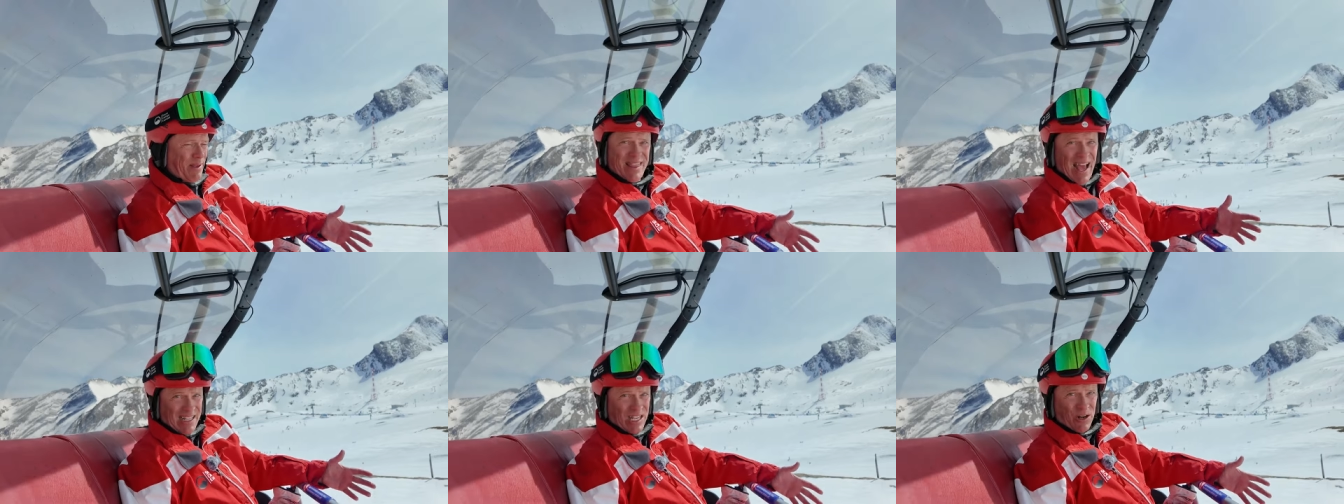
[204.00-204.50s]
be
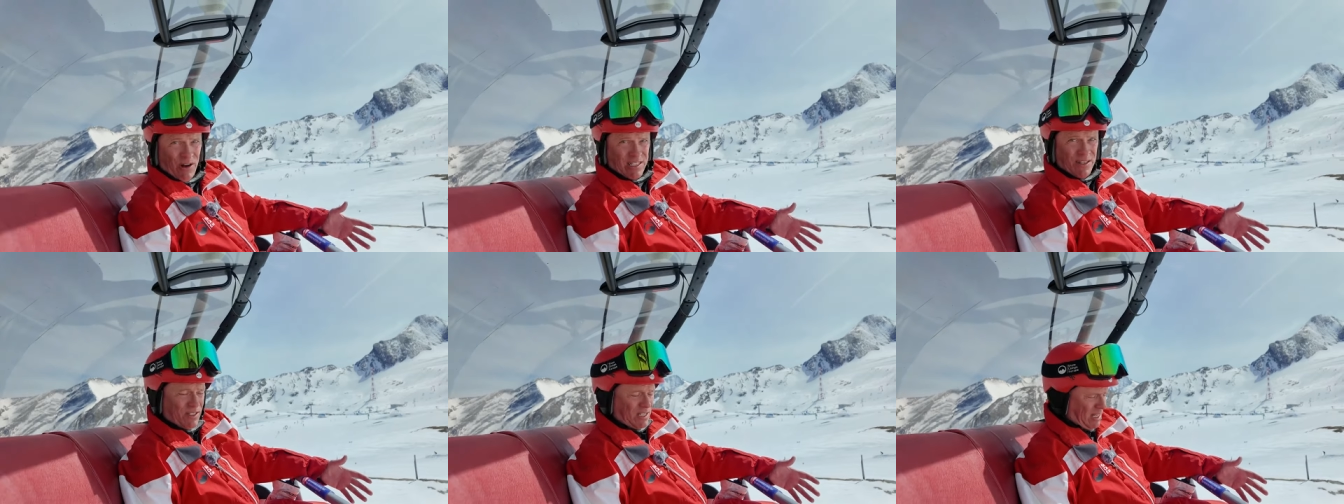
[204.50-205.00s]
that
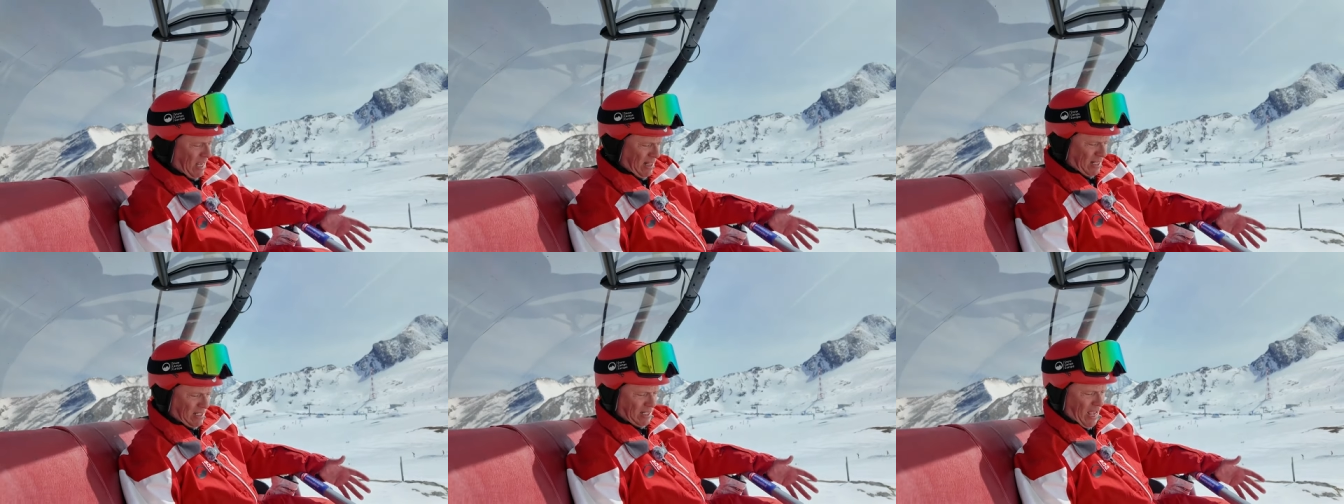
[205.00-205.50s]
aggressive to ski
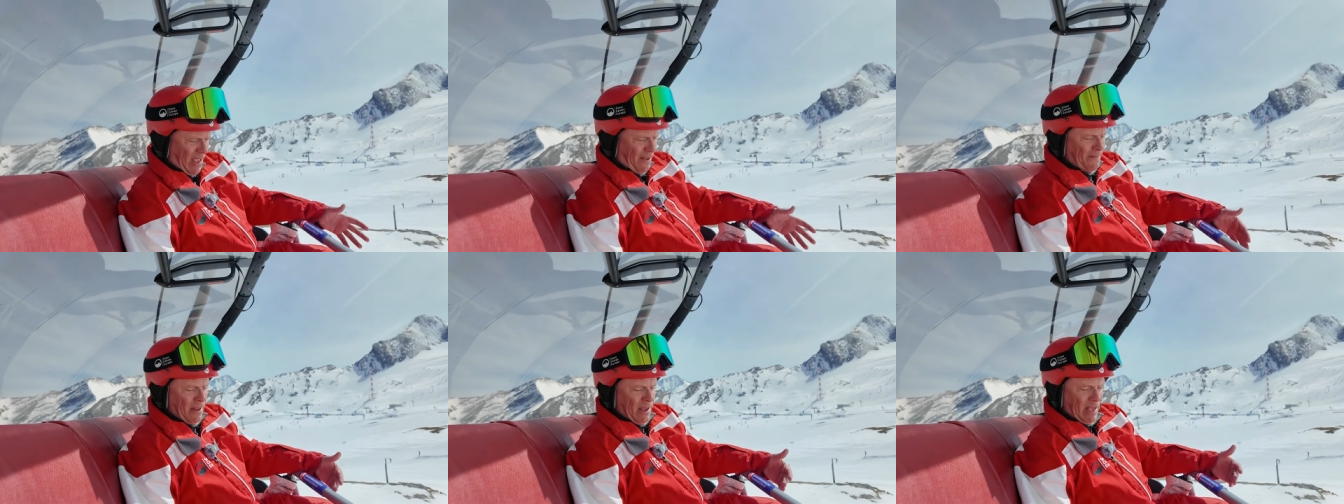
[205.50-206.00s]
this ski.
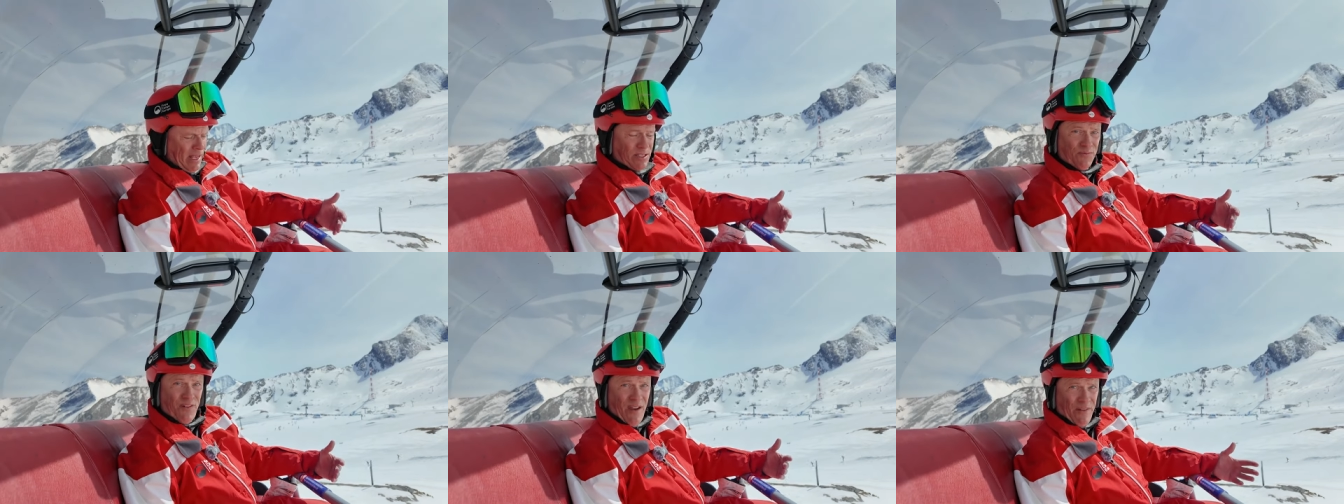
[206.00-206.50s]

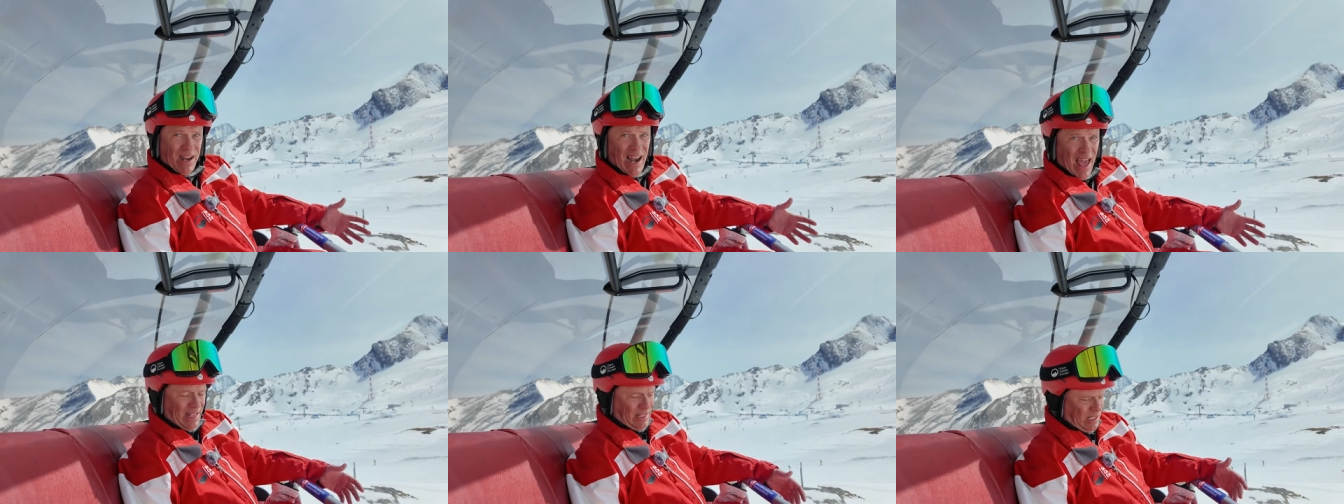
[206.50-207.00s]
It's very
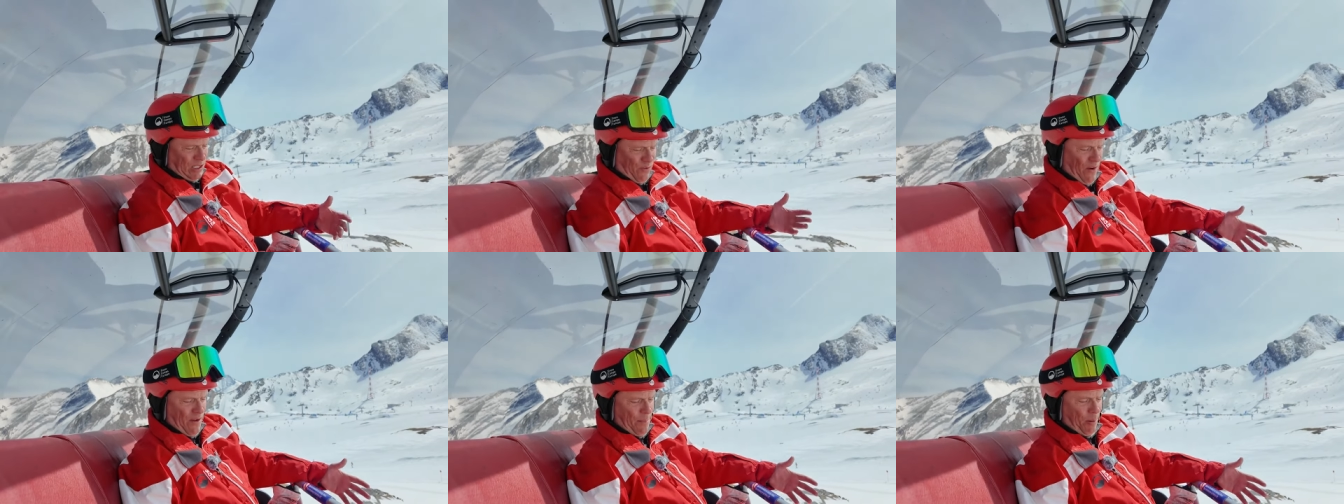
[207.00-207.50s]
light, it's
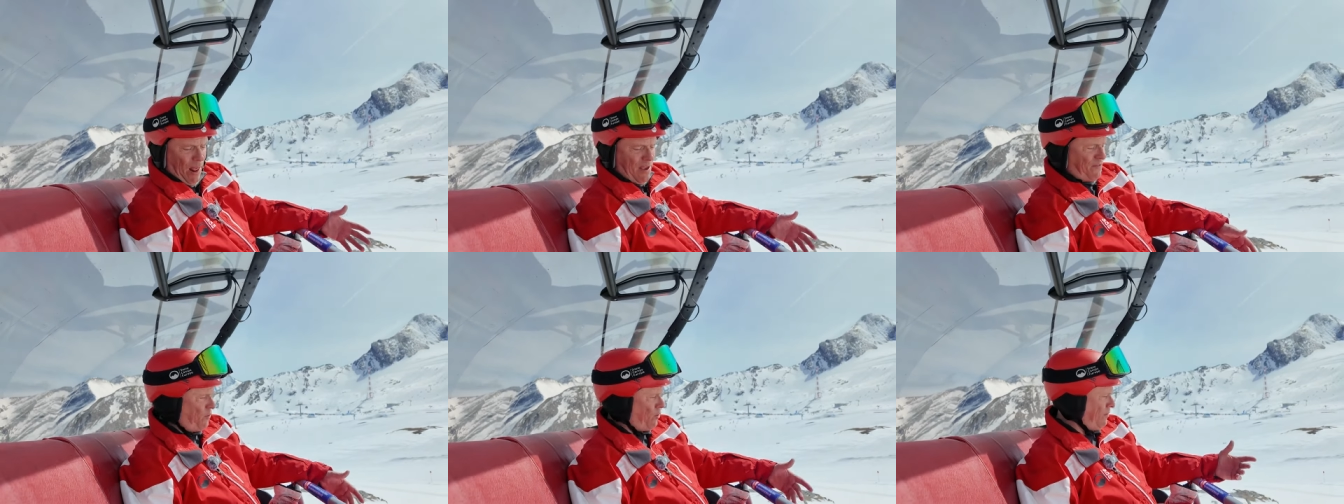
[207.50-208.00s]
very
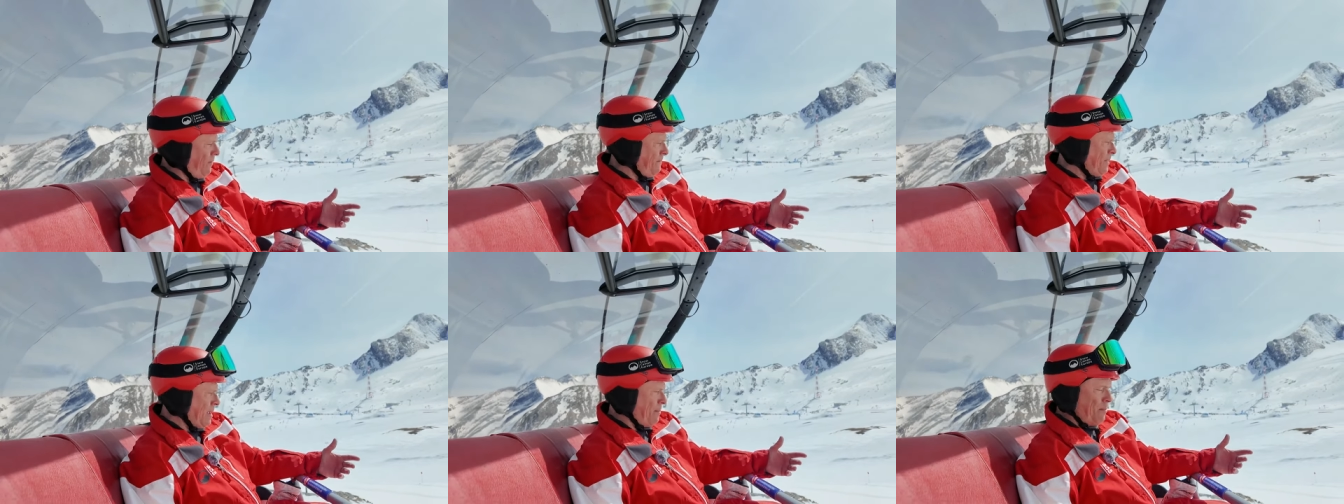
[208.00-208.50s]
playful,
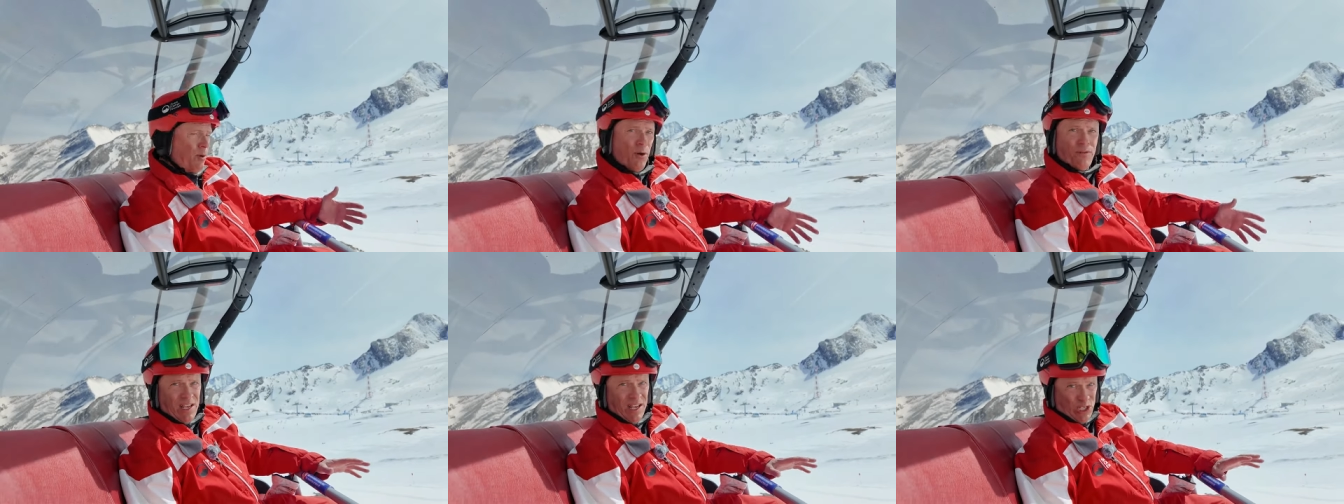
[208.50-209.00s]
it
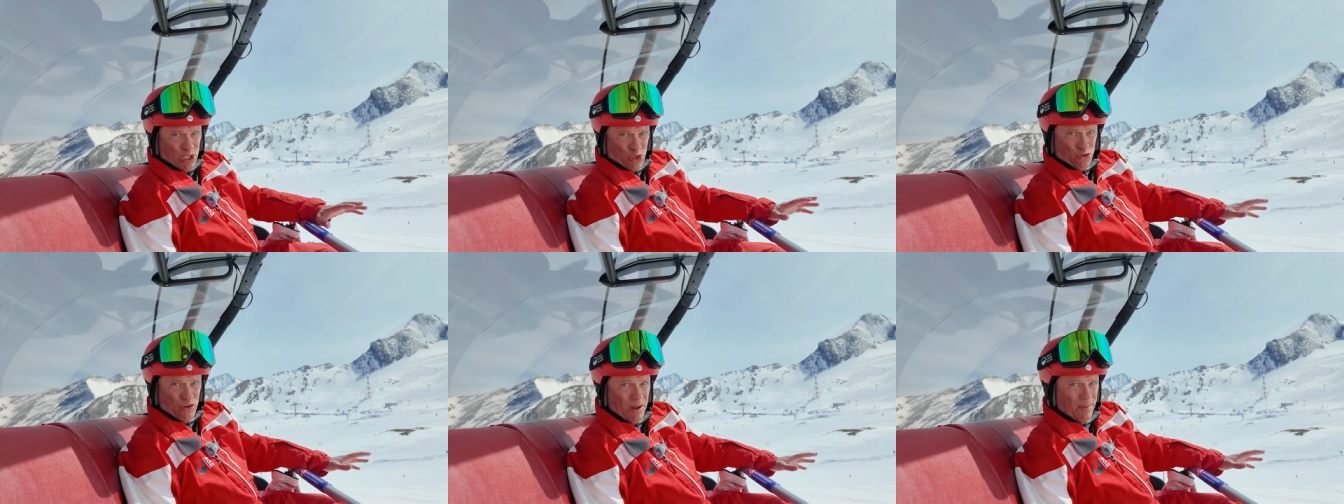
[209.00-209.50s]
moves
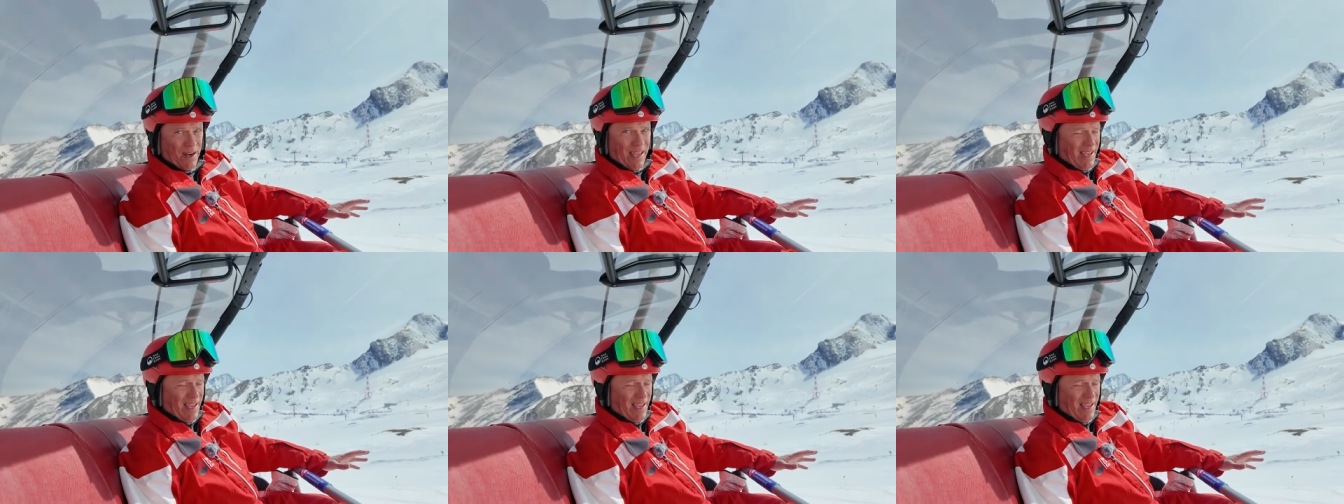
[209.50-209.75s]
extremely